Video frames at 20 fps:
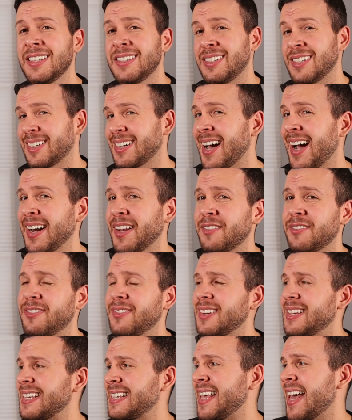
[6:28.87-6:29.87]
to kind
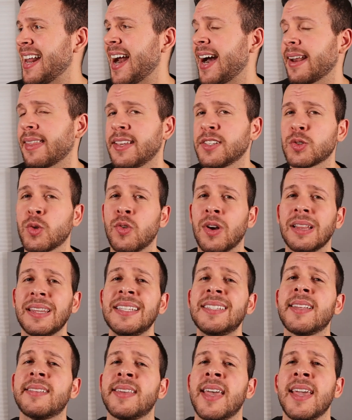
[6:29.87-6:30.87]
of get out of this or at
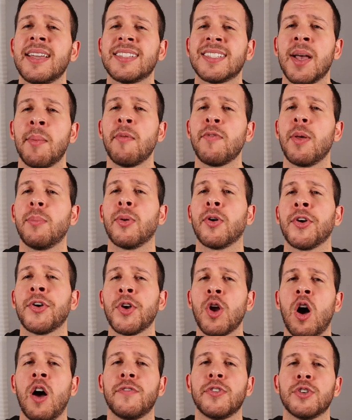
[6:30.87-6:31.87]
least to take some of the
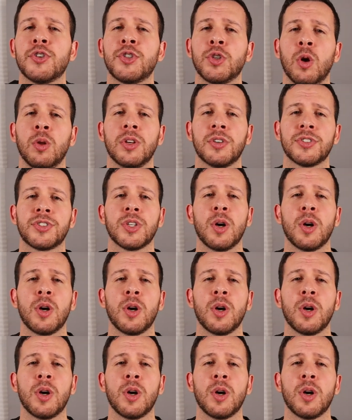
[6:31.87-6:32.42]
burden off your shoulders.